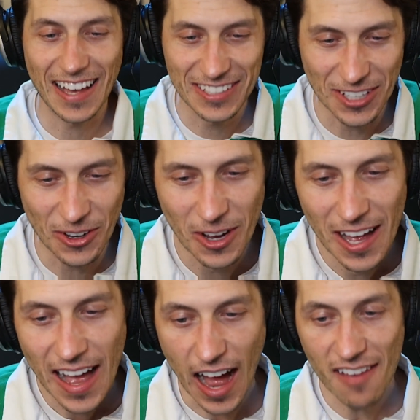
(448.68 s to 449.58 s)
So
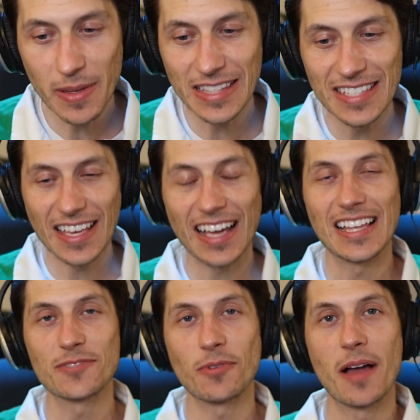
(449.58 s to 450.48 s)
I've been sick.
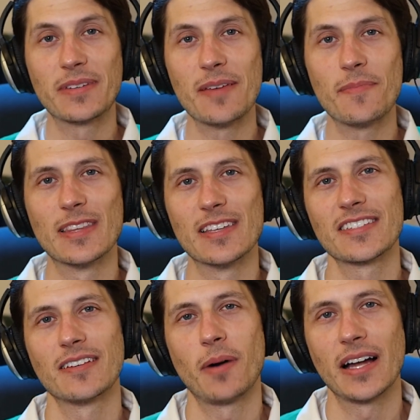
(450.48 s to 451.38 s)
That's why I'm keeping
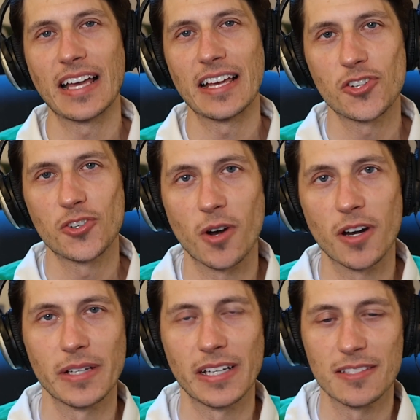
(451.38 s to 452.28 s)
this podcast
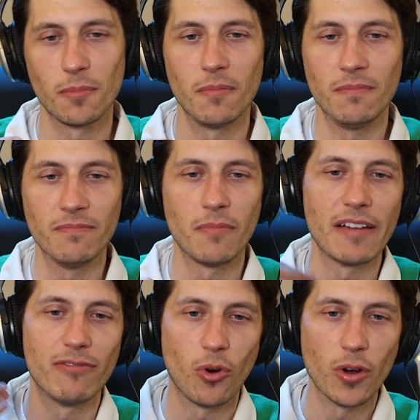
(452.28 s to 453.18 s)
short because
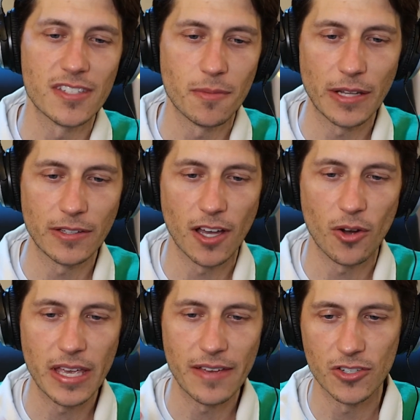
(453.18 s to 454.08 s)
my voice is about to
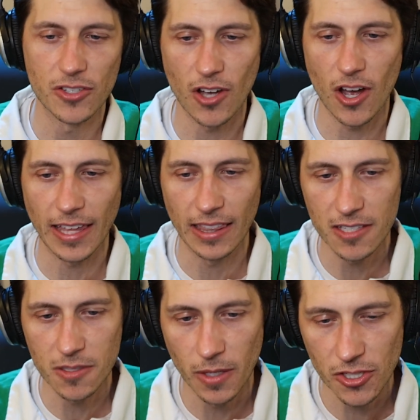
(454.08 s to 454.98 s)
go even just talking
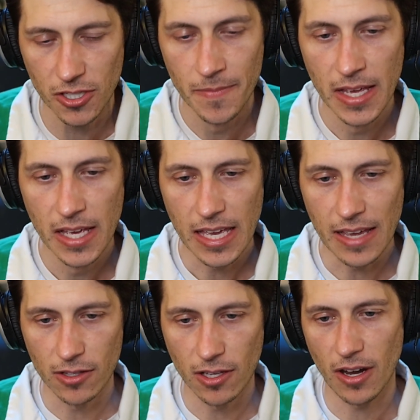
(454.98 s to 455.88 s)
this much,
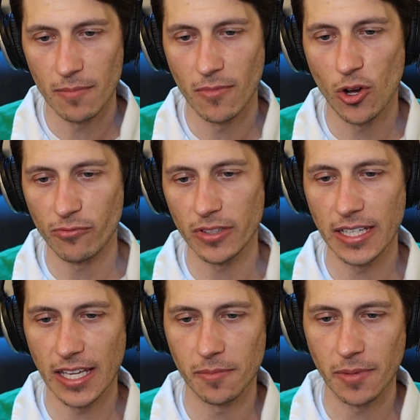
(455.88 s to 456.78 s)
even though I'm
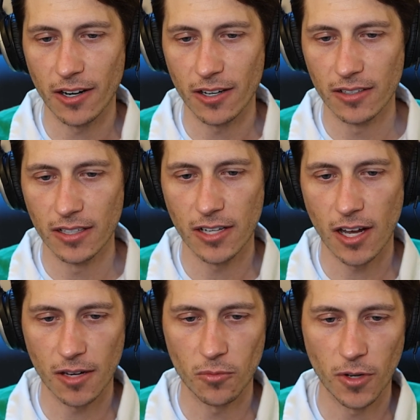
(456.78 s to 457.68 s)
hopefully getting better,
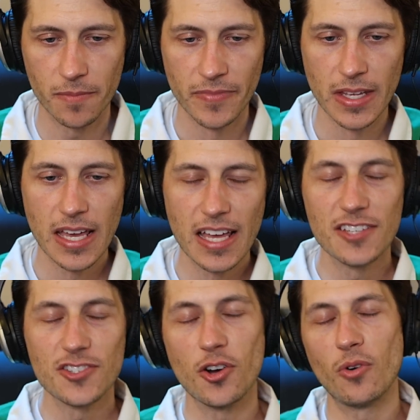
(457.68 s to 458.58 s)
knock on wood.
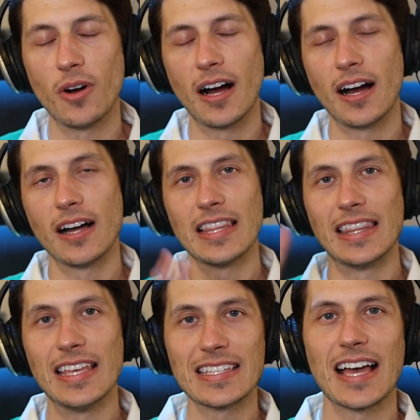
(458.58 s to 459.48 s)
So
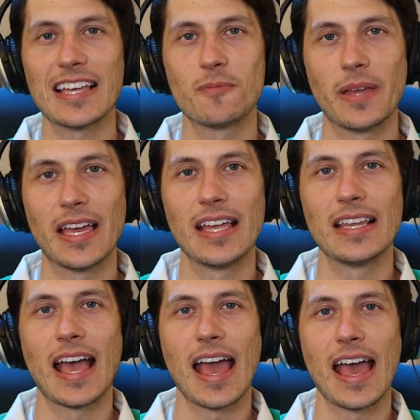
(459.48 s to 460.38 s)
this has
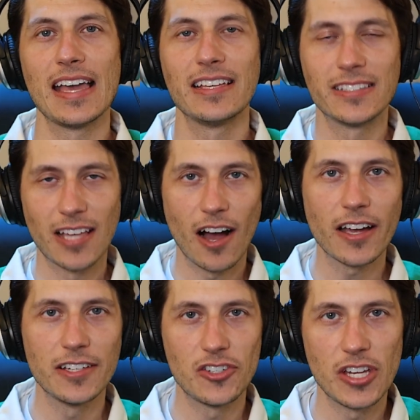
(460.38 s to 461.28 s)
been a
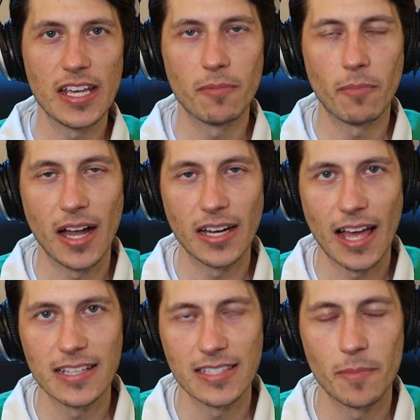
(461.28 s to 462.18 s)
tongue-in-cheek
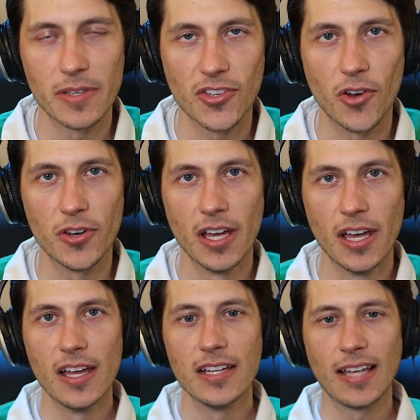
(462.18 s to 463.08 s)
podcast episode,
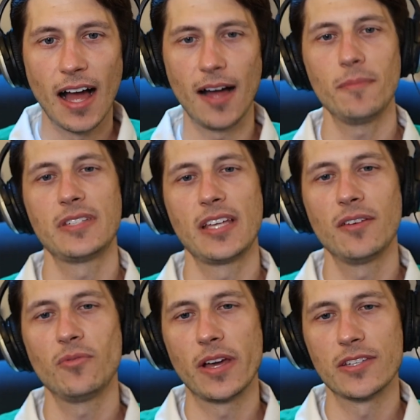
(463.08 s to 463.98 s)
top
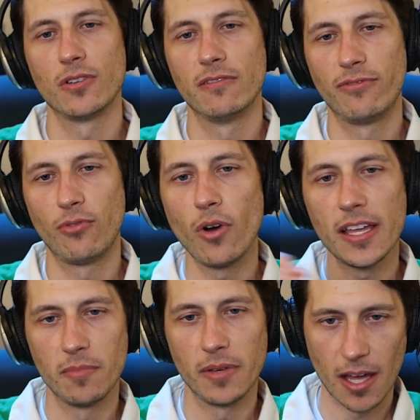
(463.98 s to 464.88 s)
10 ways to
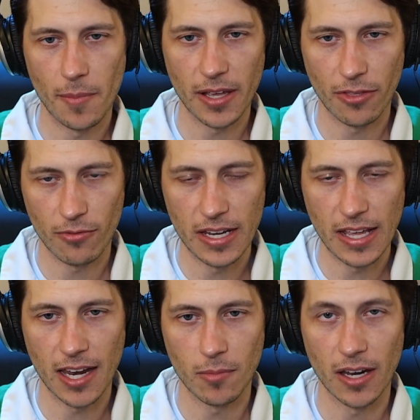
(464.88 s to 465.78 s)
avoid becoming a
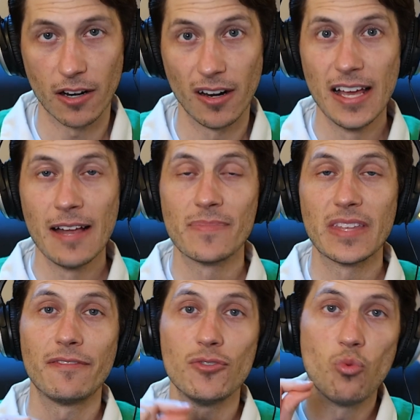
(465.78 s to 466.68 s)
3D animator.
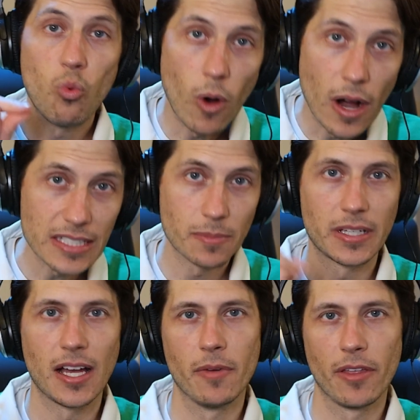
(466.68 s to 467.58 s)
If you want to
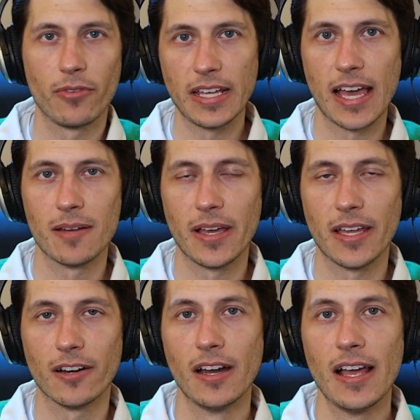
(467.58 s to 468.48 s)
become a 3D
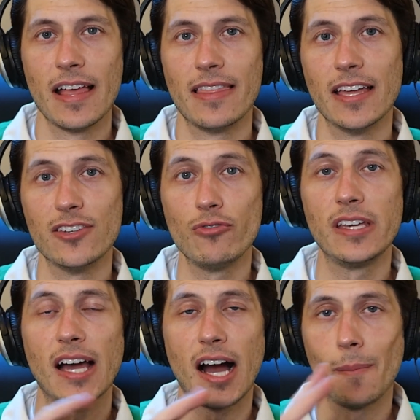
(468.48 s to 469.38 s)
animator, then do
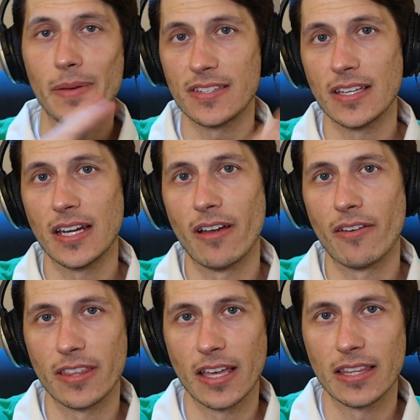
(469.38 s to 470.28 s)
the opposite of
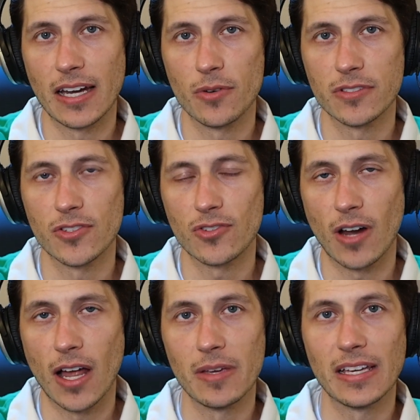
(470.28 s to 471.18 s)
everything that I was
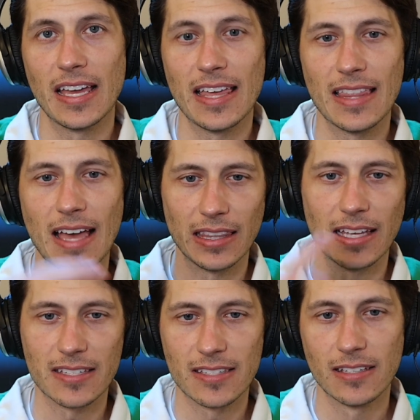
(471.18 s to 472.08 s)
describing in that
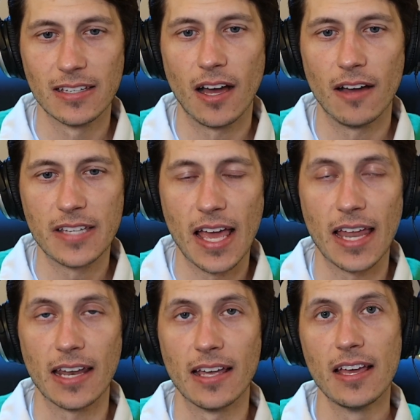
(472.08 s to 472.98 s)
list of
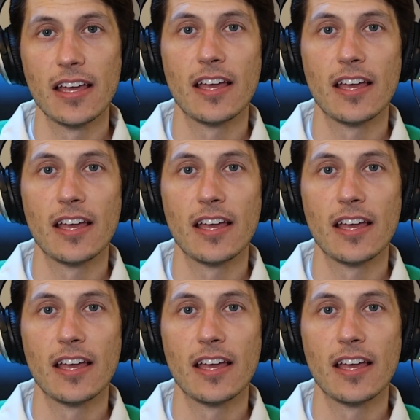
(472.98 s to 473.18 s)
10.